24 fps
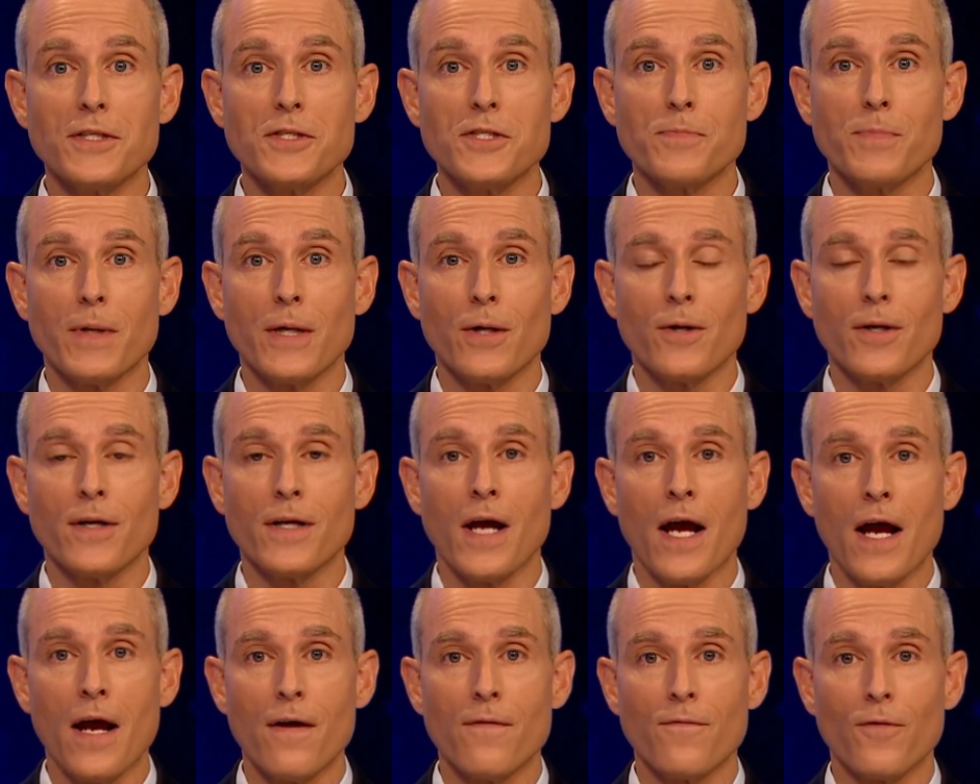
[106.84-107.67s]

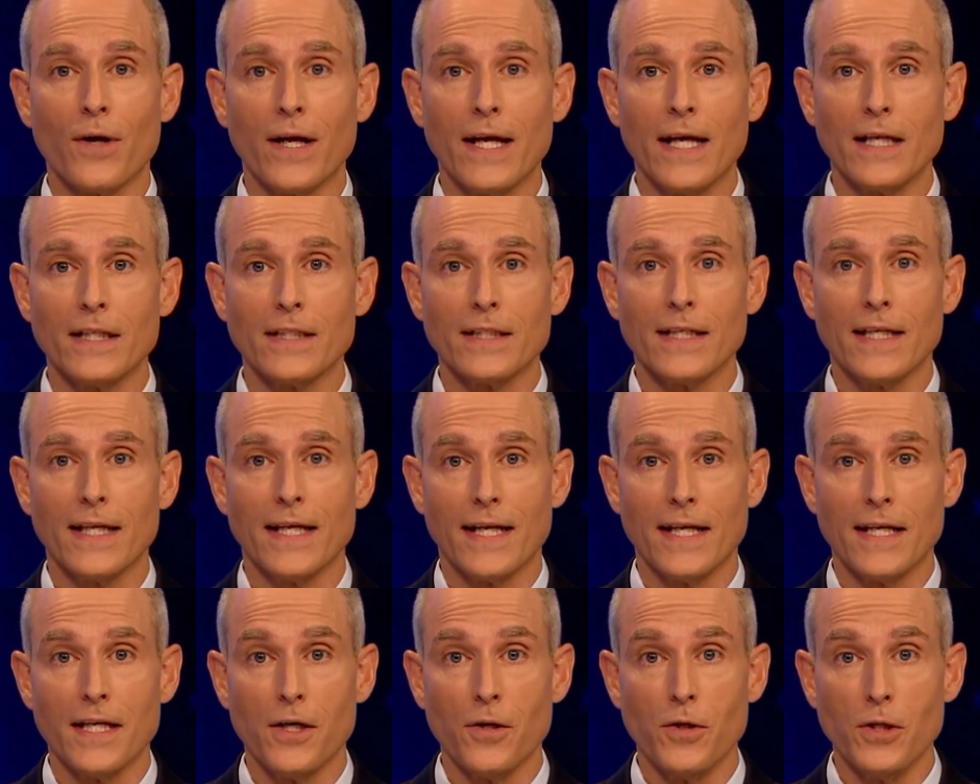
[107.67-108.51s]
Spirit for healing,
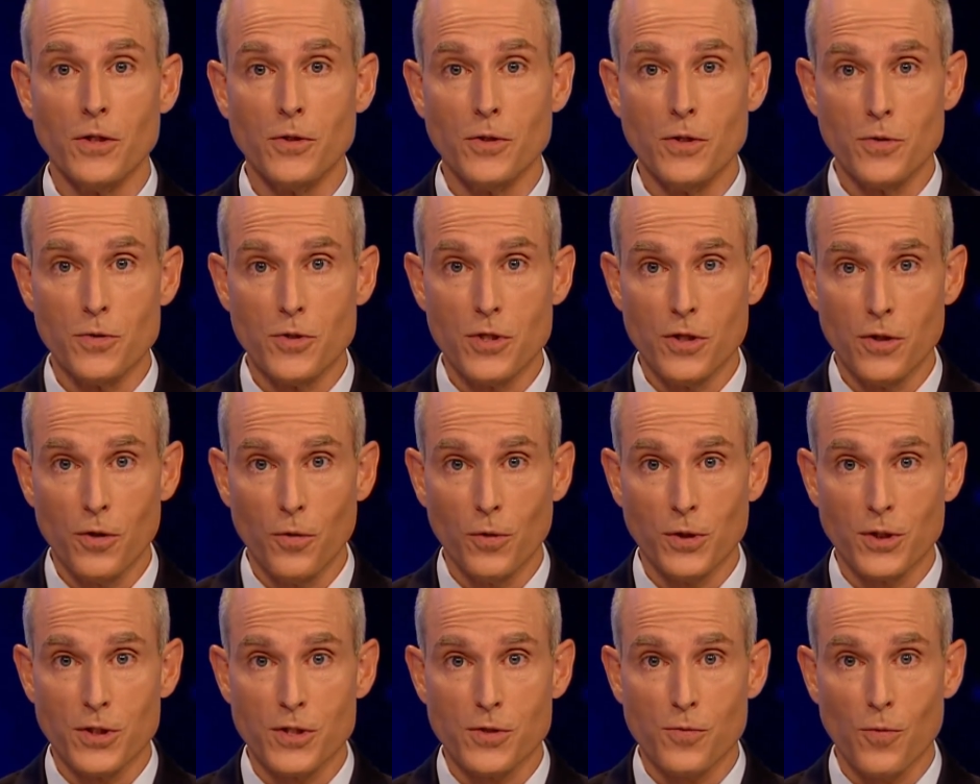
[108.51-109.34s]
and I know you do too,
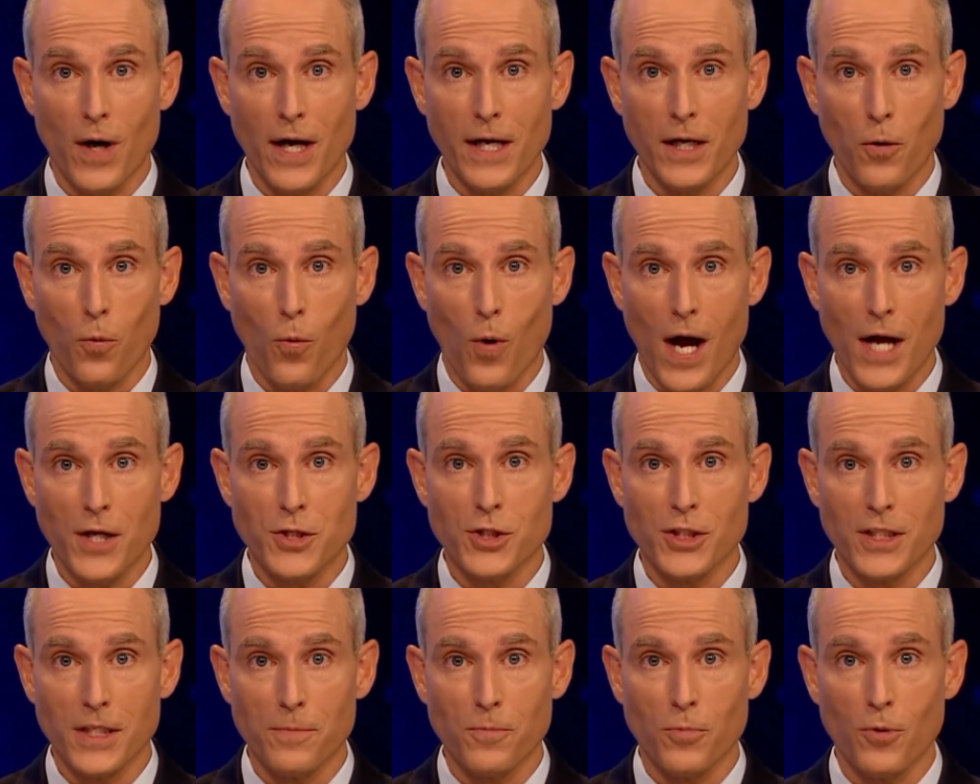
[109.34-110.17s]
which is why you're
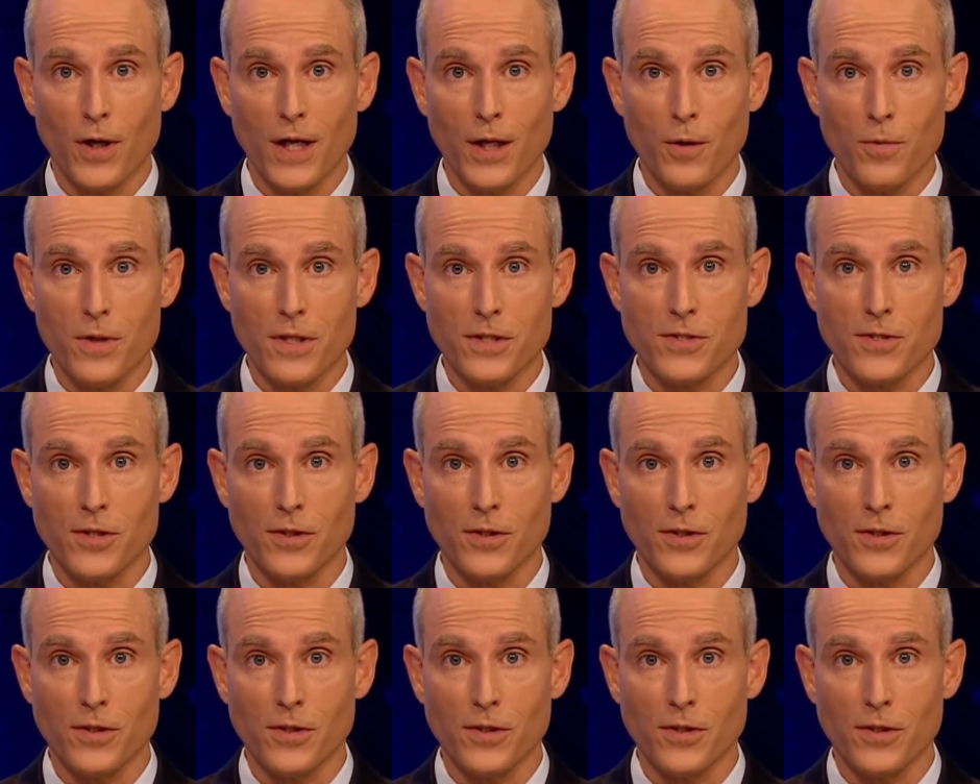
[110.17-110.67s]
watching and praying with us.